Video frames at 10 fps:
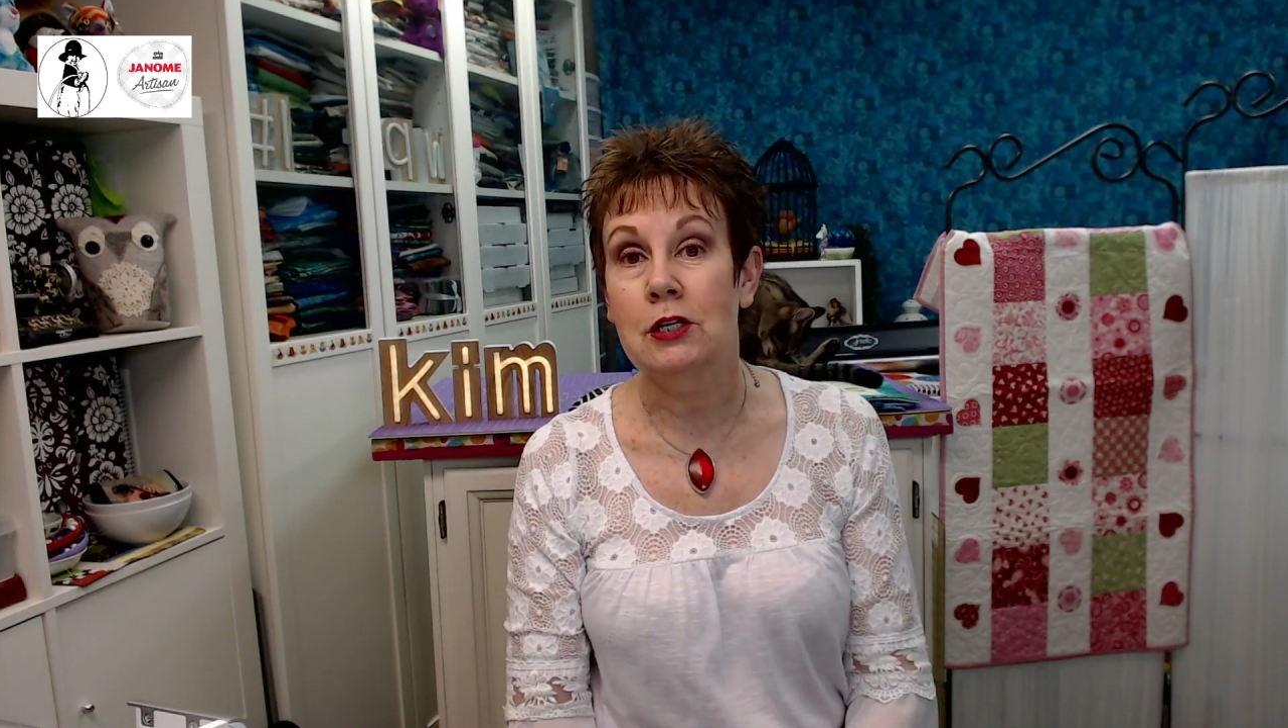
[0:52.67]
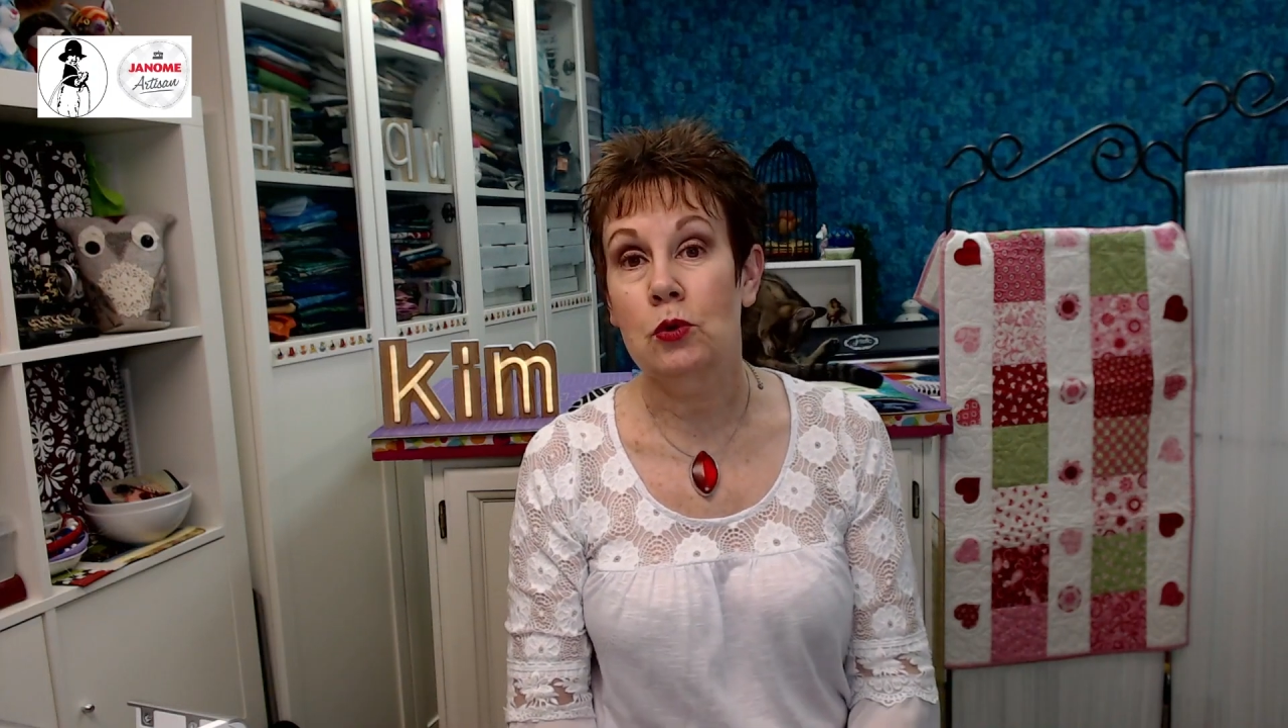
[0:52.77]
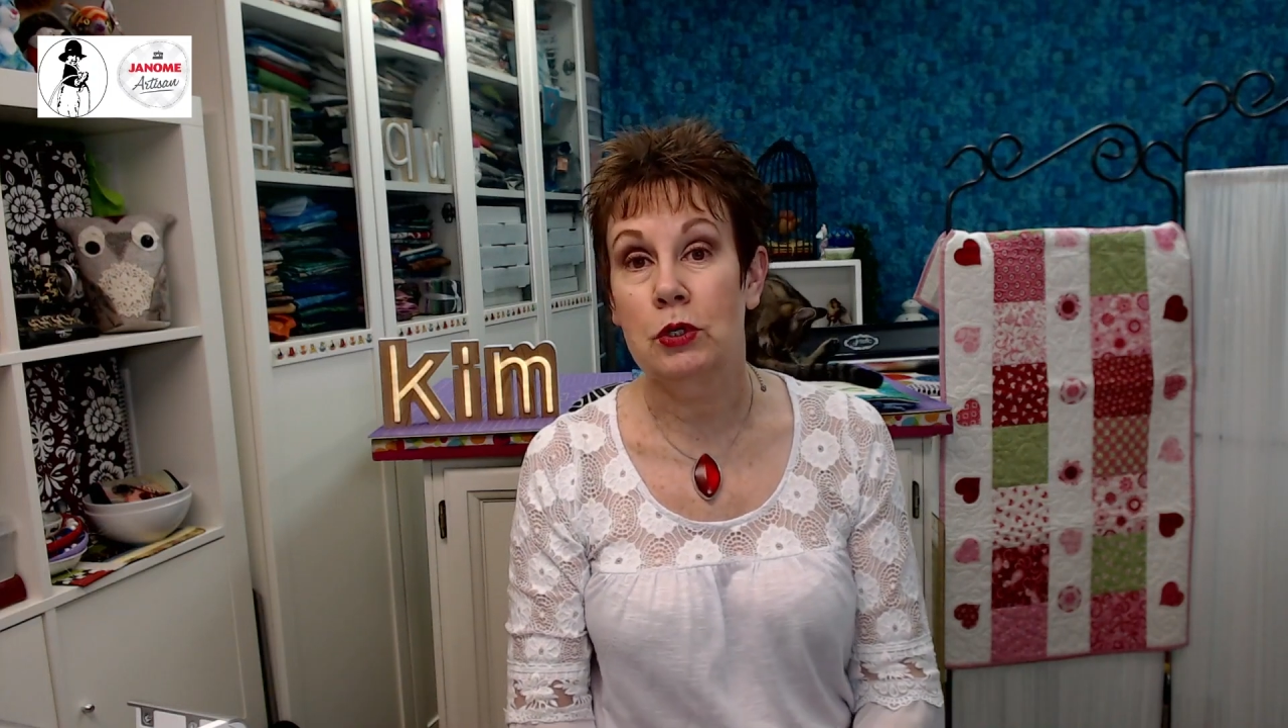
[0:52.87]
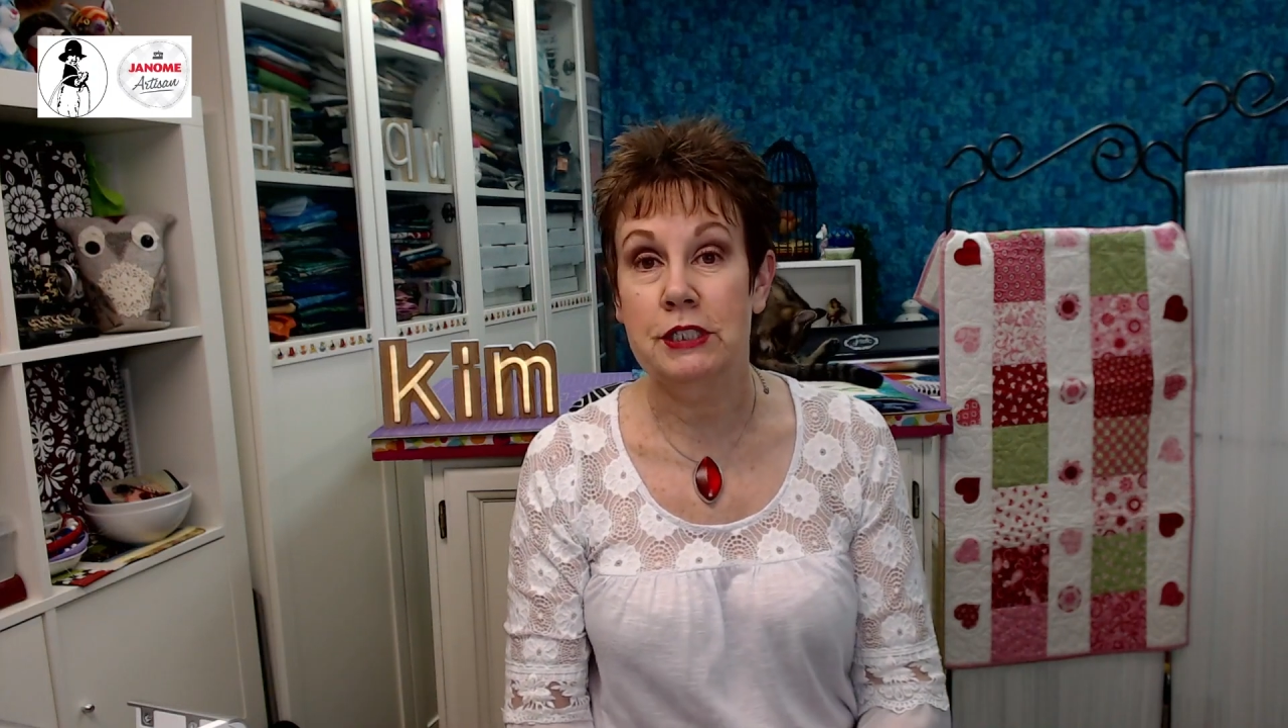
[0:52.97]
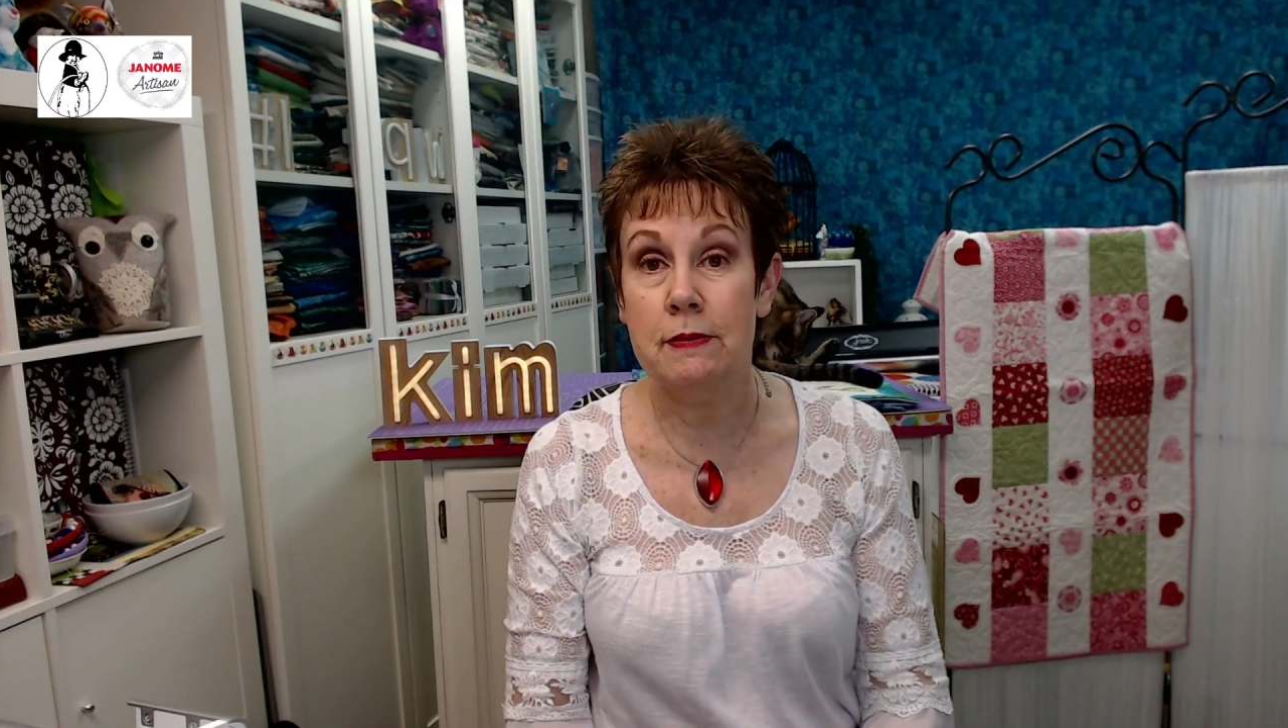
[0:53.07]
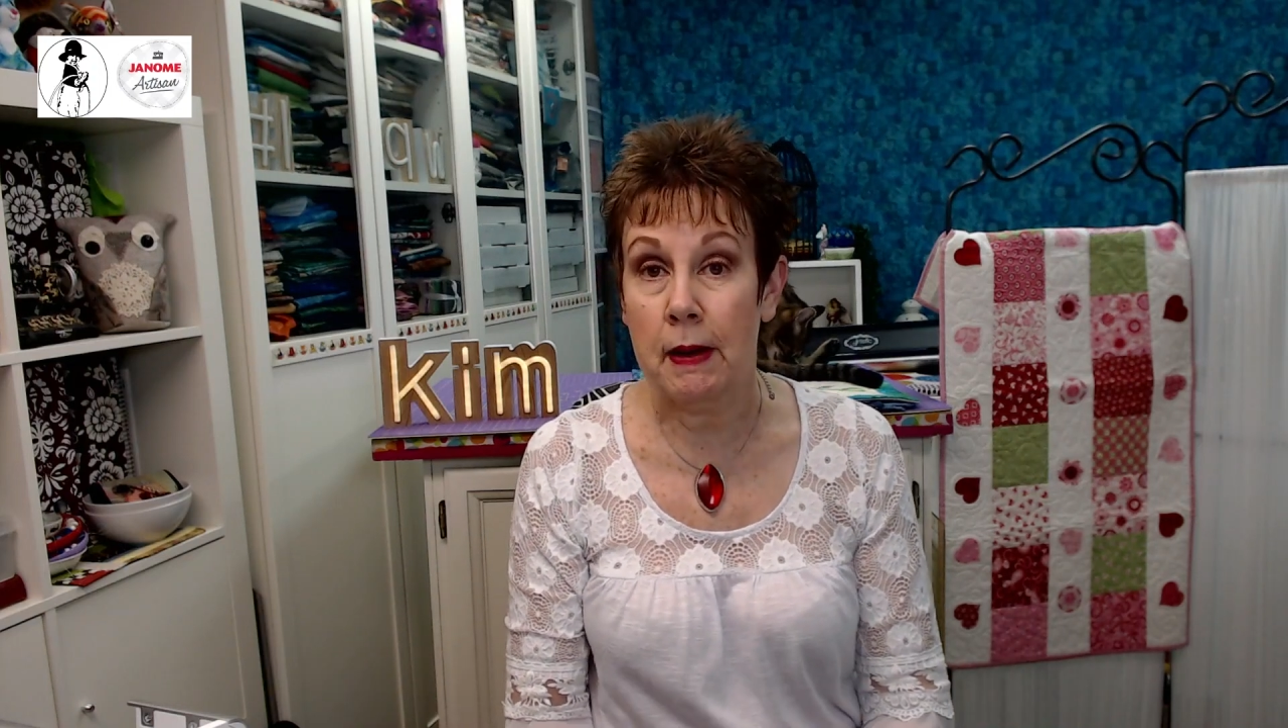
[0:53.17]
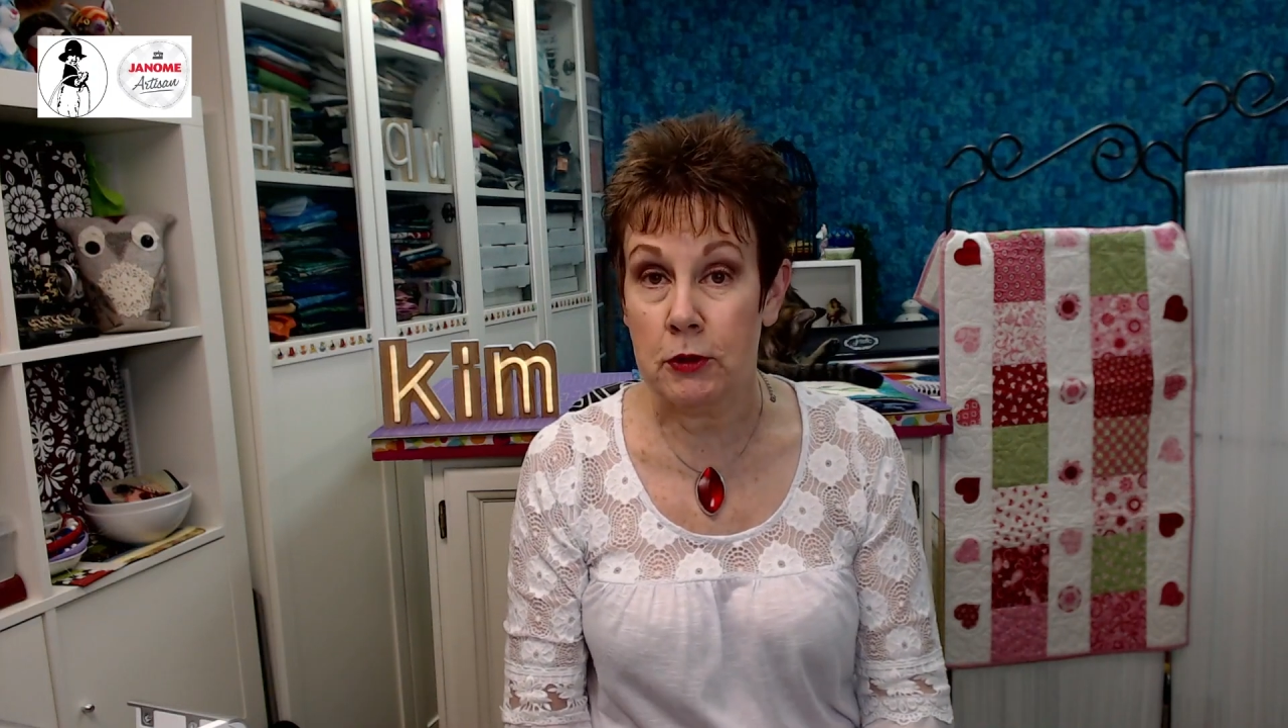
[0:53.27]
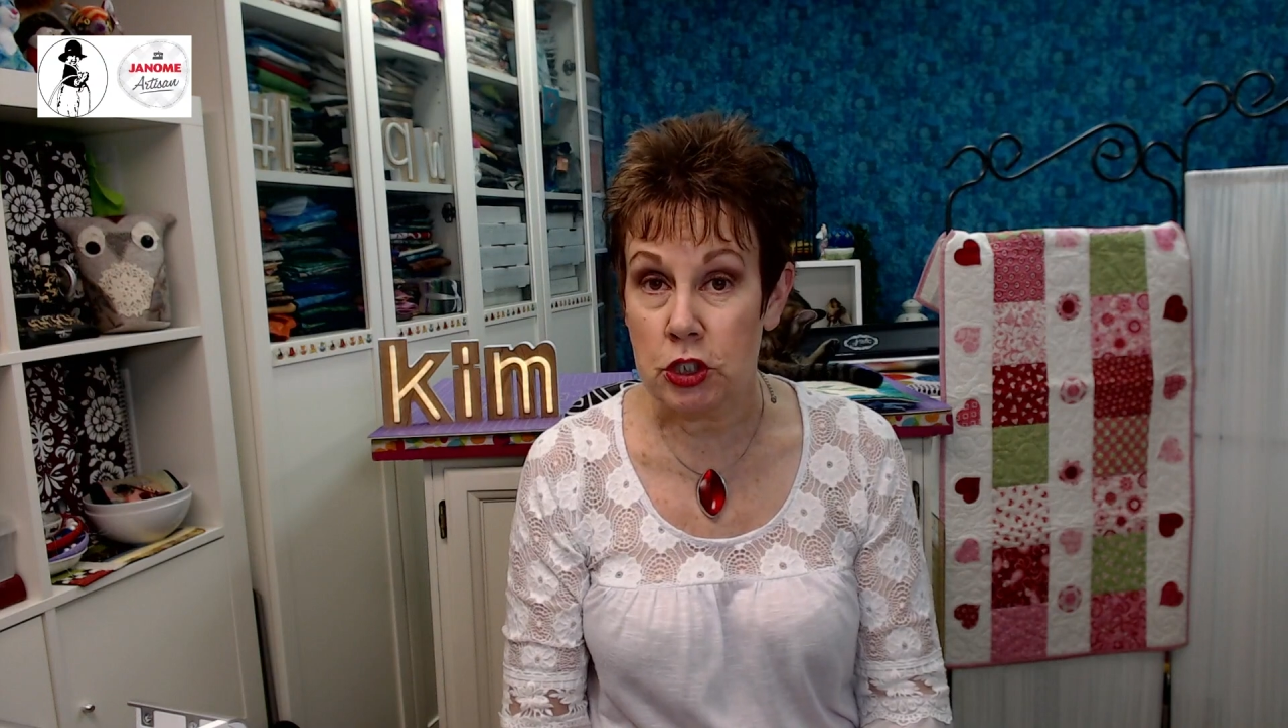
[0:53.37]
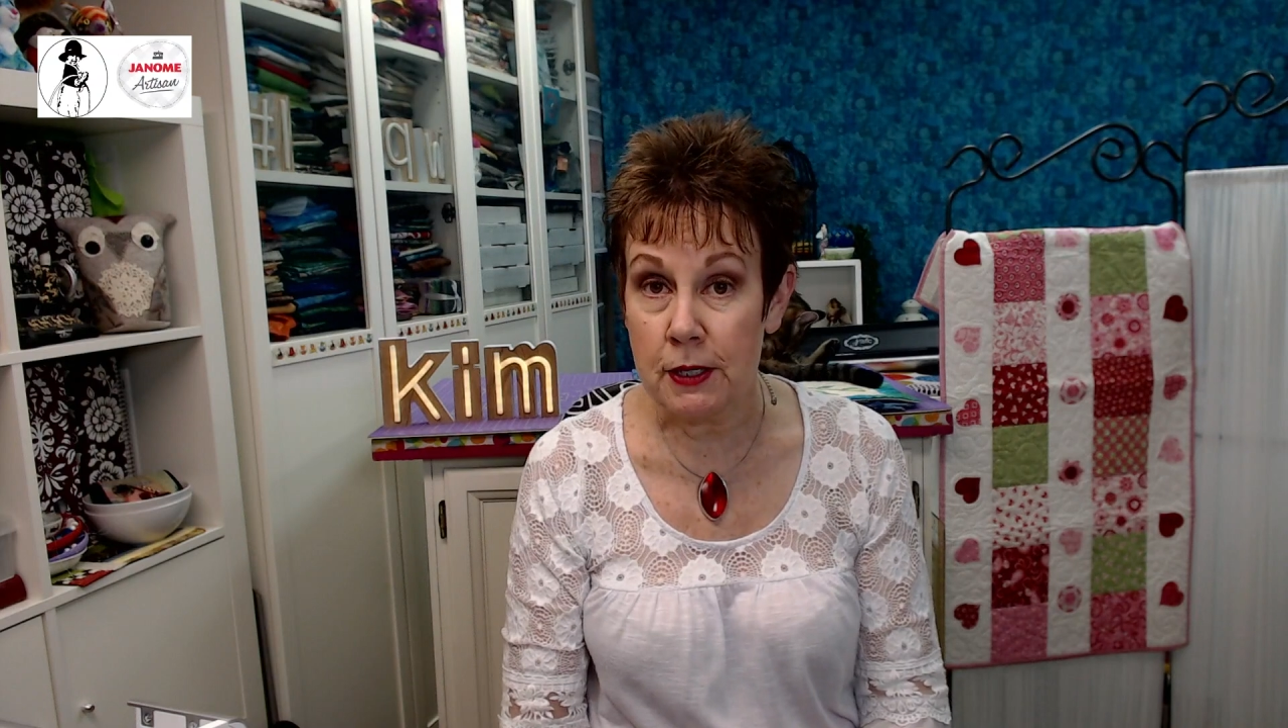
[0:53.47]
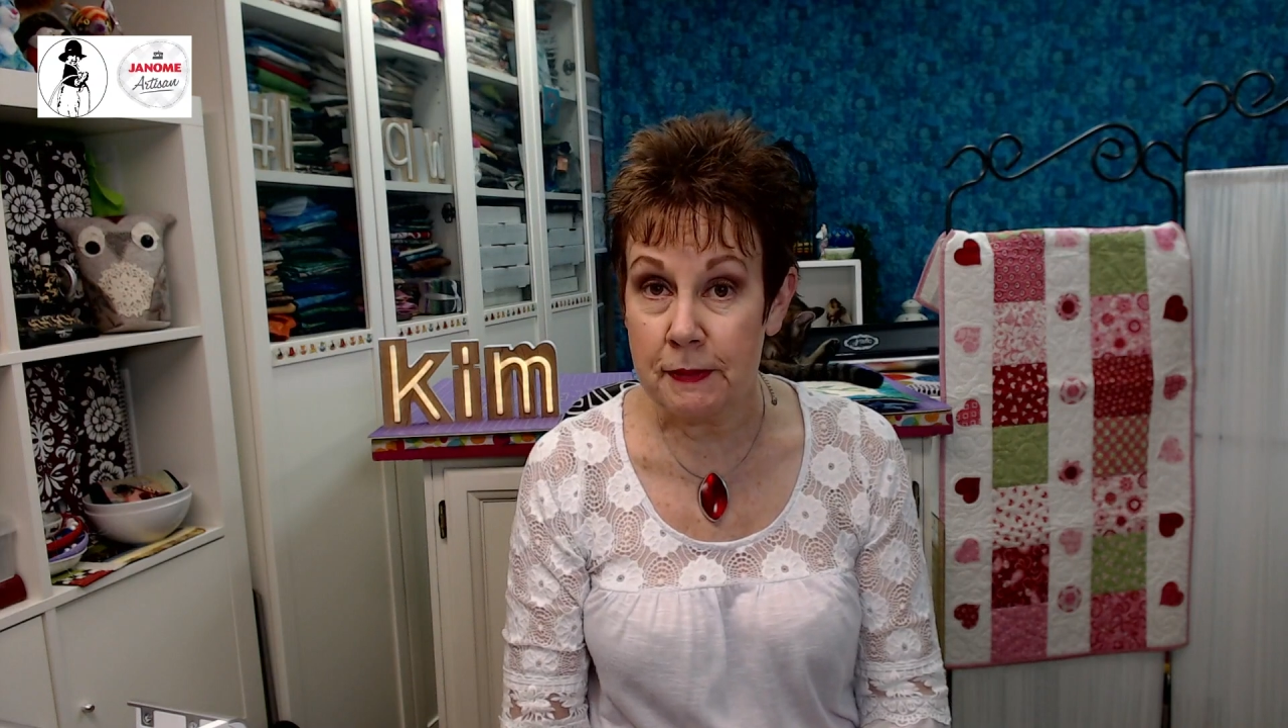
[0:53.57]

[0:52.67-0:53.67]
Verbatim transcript: quilting membership.